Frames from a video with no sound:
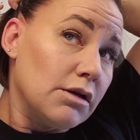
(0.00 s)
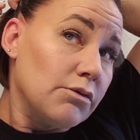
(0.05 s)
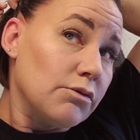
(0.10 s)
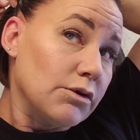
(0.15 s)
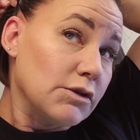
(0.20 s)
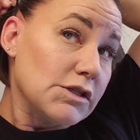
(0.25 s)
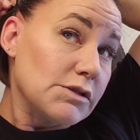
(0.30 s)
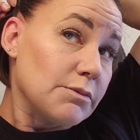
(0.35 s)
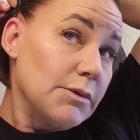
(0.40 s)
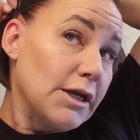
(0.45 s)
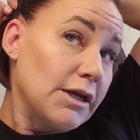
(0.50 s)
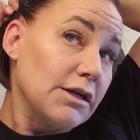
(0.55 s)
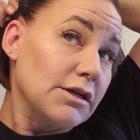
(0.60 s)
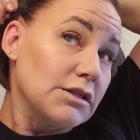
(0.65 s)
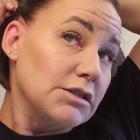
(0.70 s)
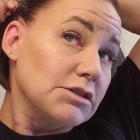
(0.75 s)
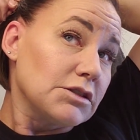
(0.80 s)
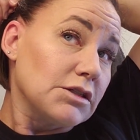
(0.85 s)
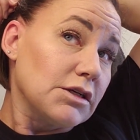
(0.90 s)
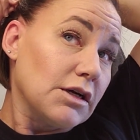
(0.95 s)
Once my
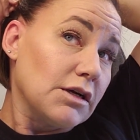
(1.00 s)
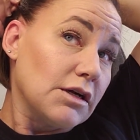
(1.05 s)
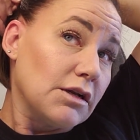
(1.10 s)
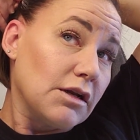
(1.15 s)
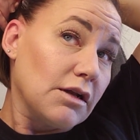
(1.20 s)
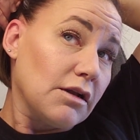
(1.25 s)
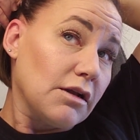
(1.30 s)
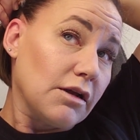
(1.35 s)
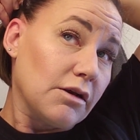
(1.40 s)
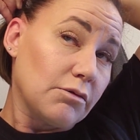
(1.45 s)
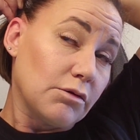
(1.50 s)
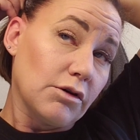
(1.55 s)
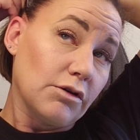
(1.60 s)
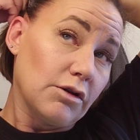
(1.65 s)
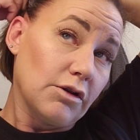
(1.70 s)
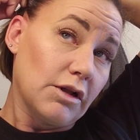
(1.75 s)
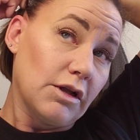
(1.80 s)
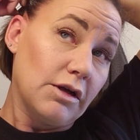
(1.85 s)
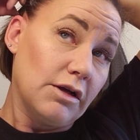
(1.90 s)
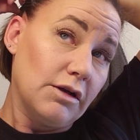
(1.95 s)
ears are on, I
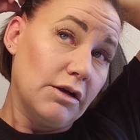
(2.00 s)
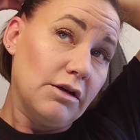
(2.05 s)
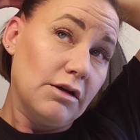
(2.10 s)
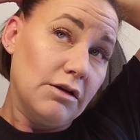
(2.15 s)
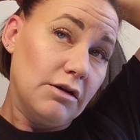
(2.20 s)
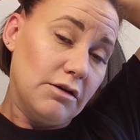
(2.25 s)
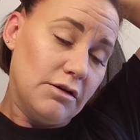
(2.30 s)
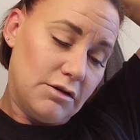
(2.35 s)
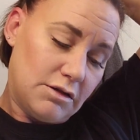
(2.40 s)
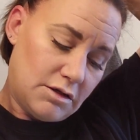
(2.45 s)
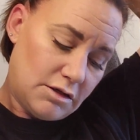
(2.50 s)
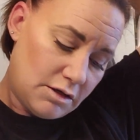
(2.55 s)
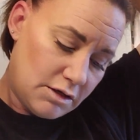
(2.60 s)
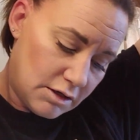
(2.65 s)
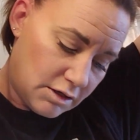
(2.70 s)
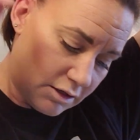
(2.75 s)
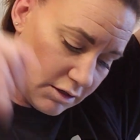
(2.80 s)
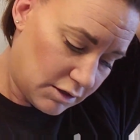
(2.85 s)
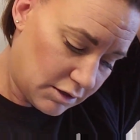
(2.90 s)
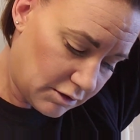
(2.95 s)
will
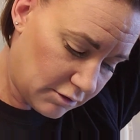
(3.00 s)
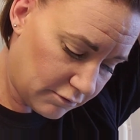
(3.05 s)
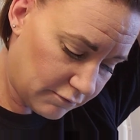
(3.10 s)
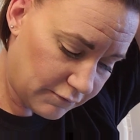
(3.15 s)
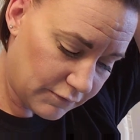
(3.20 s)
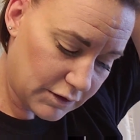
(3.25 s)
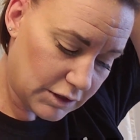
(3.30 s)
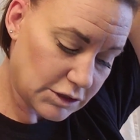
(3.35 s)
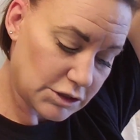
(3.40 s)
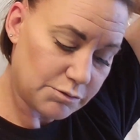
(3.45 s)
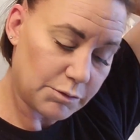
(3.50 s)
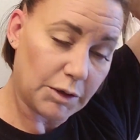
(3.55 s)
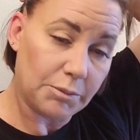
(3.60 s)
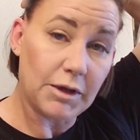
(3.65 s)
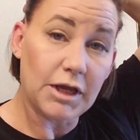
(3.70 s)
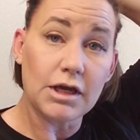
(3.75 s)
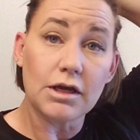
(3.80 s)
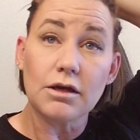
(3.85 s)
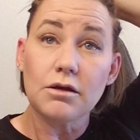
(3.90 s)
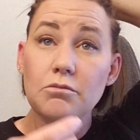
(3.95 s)
finish my
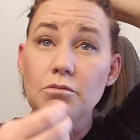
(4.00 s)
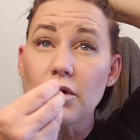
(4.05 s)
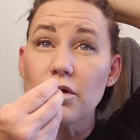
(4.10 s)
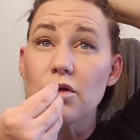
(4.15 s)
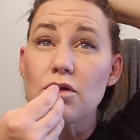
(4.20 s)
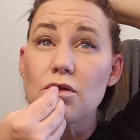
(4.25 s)
makeup